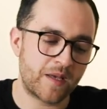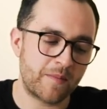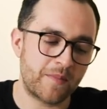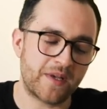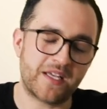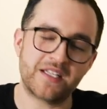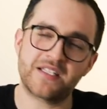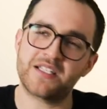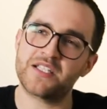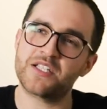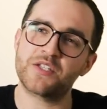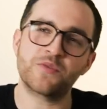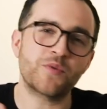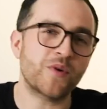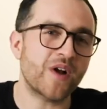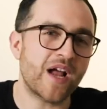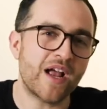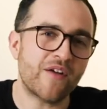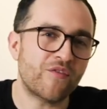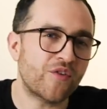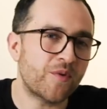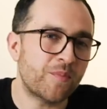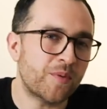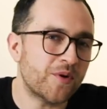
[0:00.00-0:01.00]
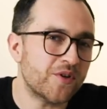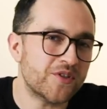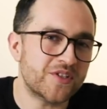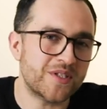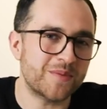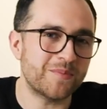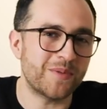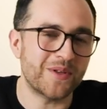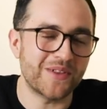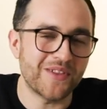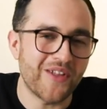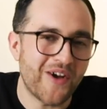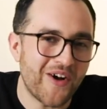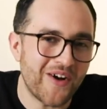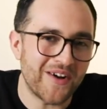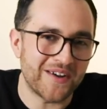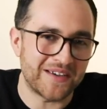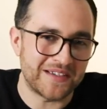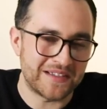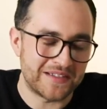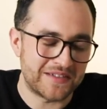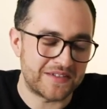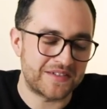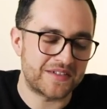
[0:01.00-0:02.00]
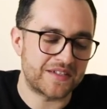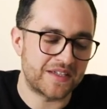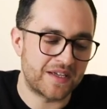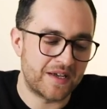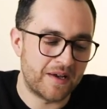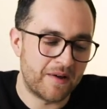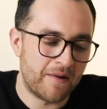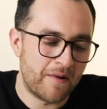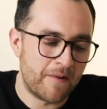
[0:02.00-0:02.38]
Because this is where every person belongs.